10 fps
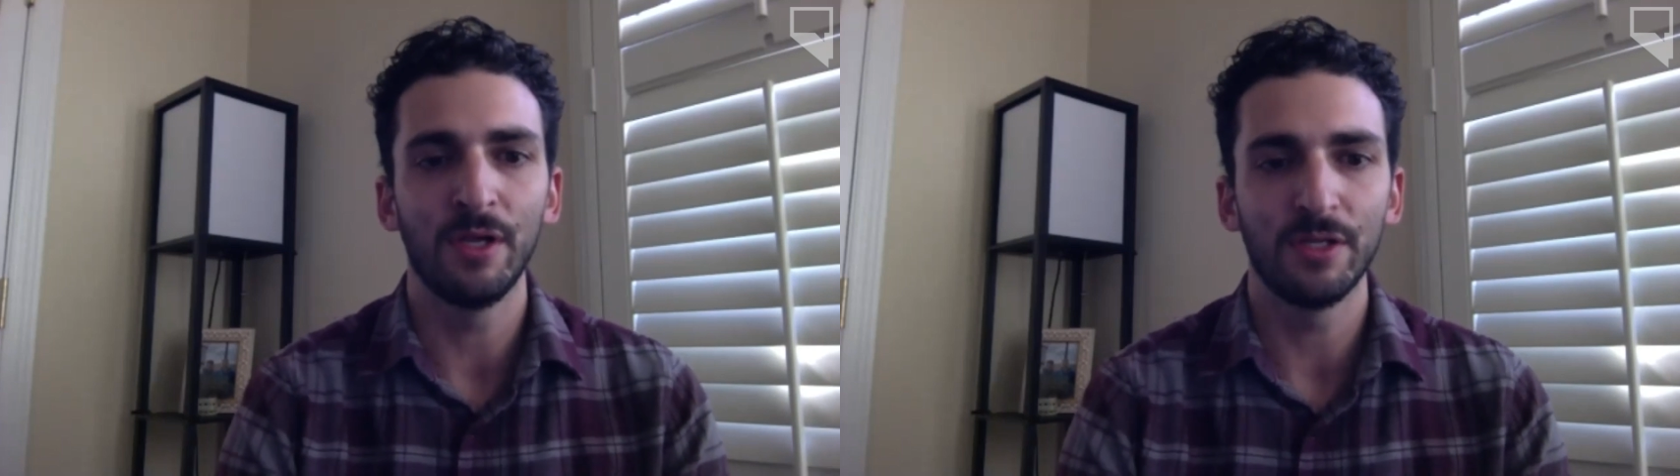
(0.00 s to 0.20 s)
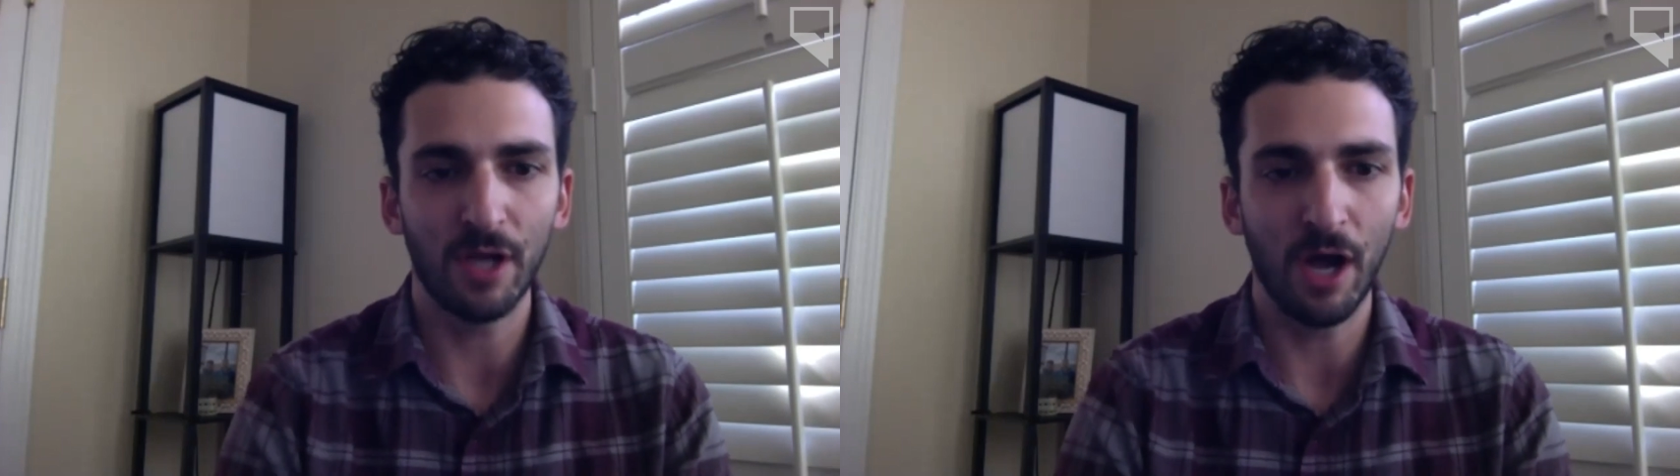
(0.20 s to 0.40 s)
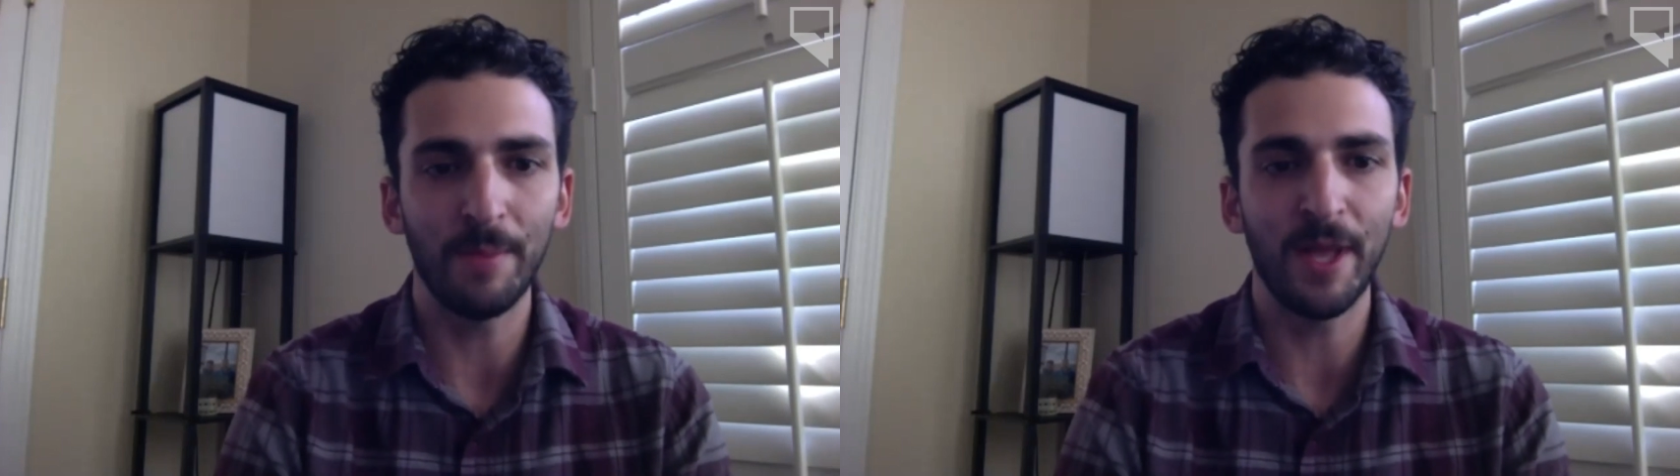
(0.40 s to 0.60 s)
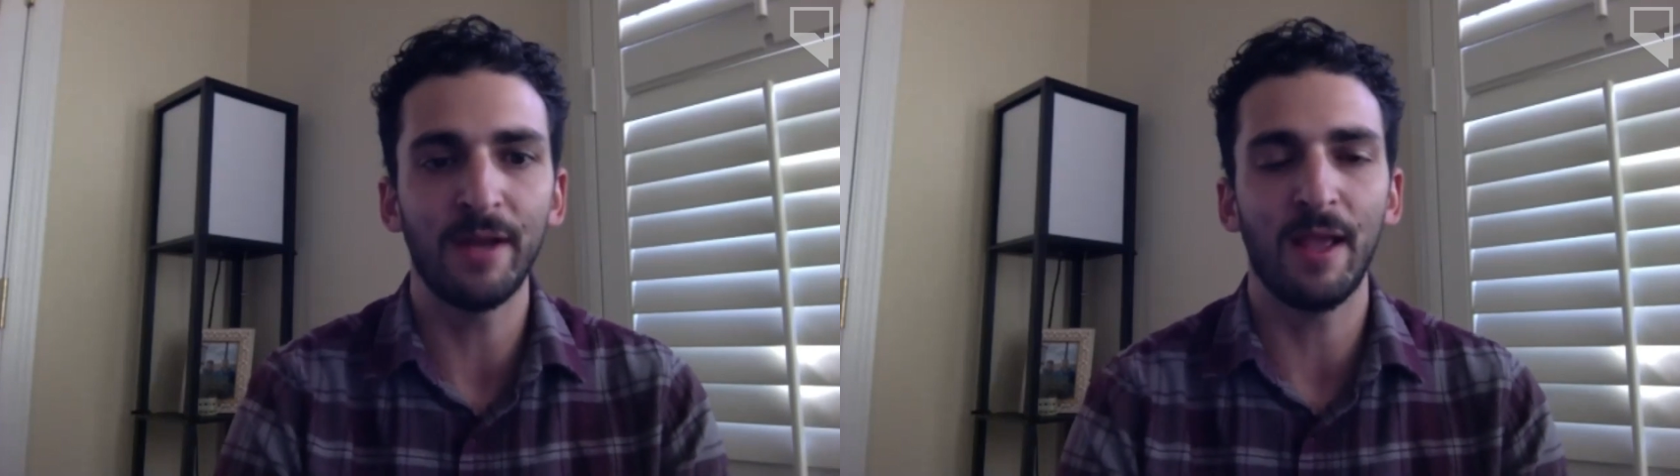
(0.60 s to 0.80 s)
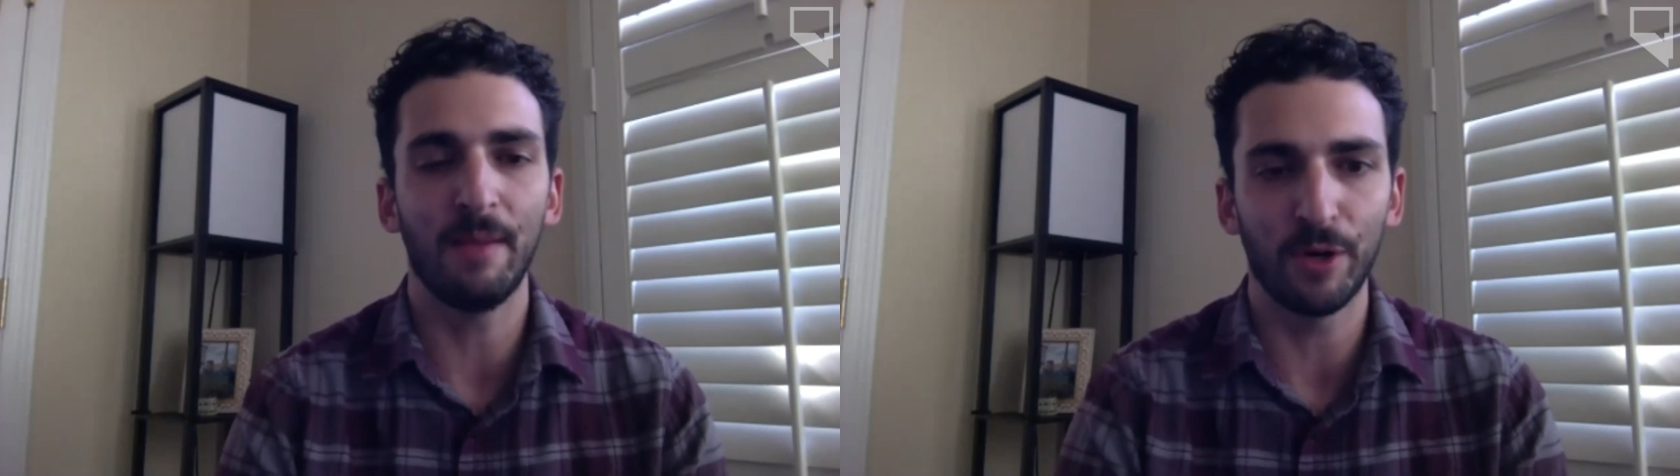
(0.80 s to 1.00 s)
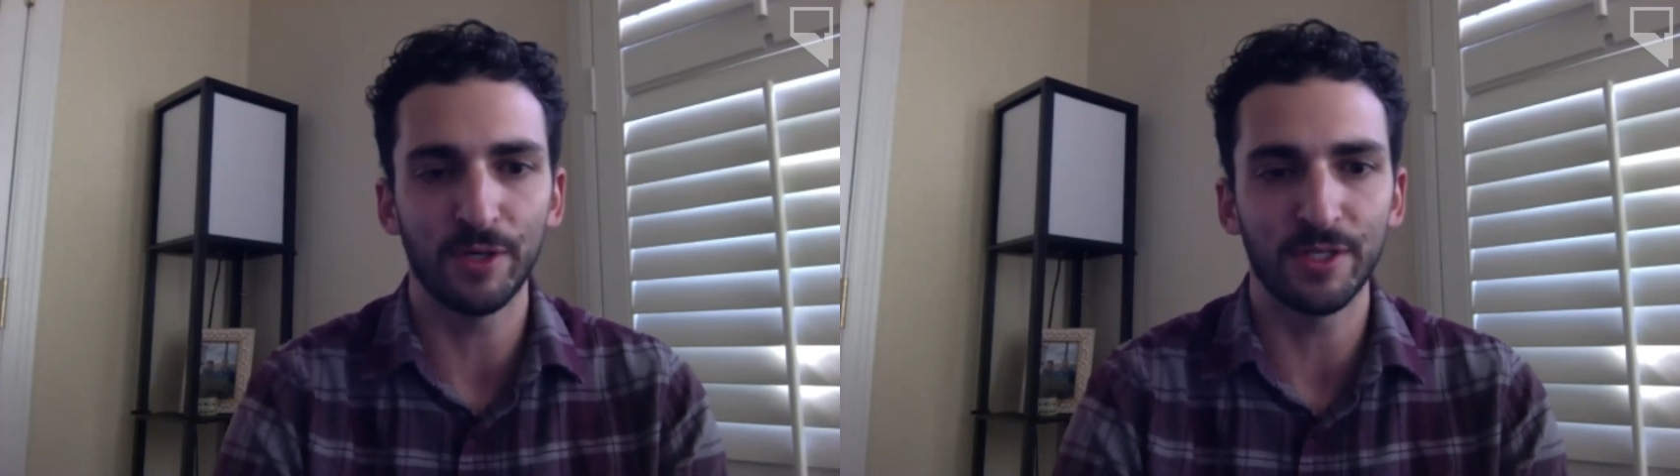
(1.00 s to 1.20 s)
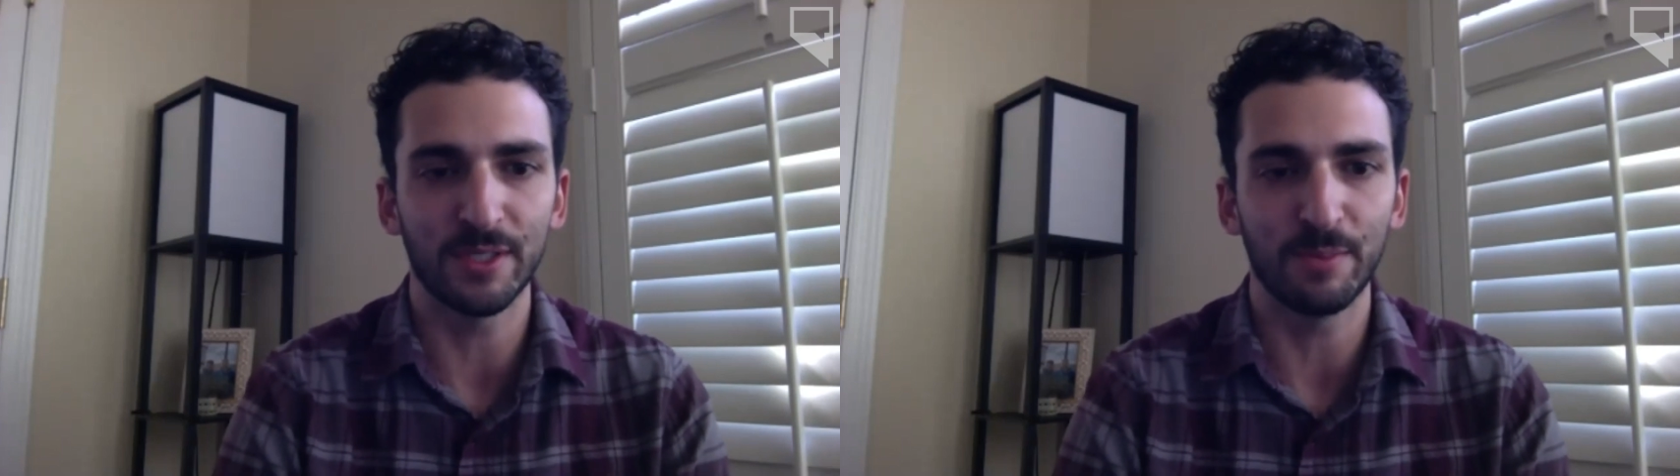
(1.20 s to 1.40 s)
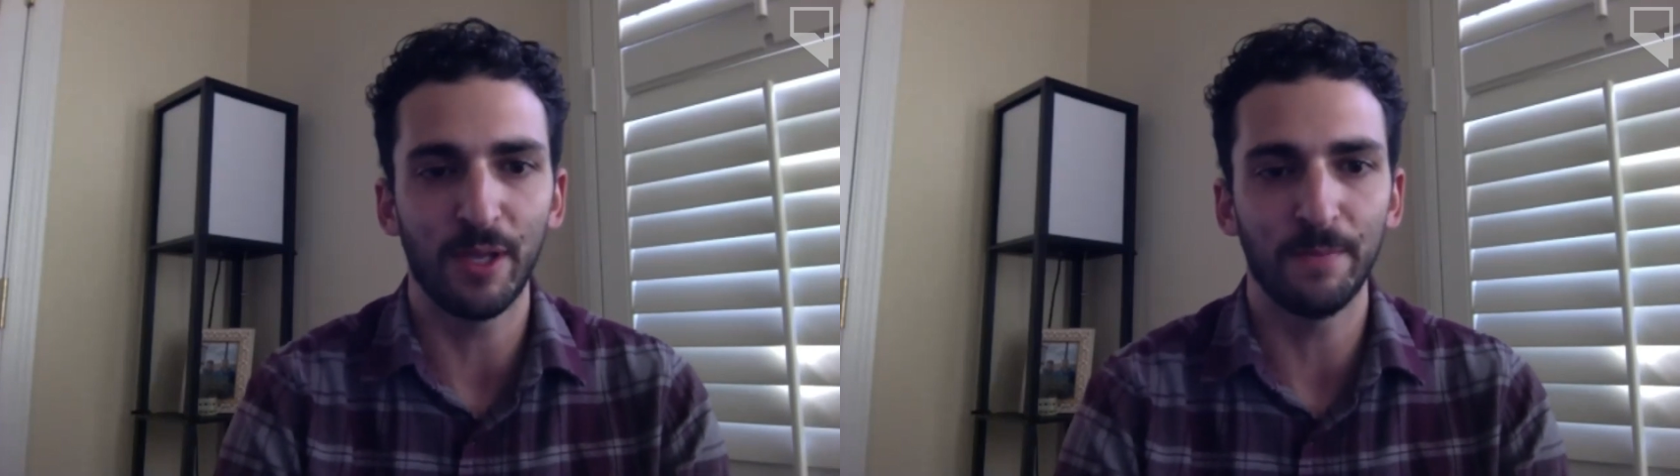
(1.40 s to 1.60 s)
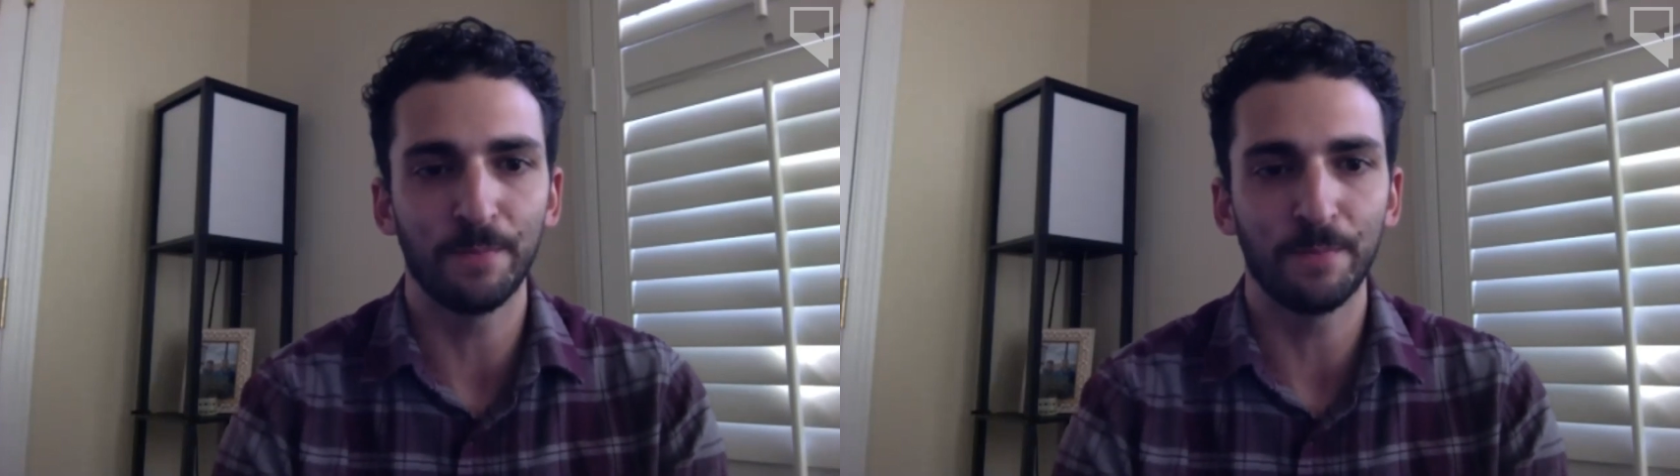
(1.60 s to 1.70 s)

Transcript: to comment and participate.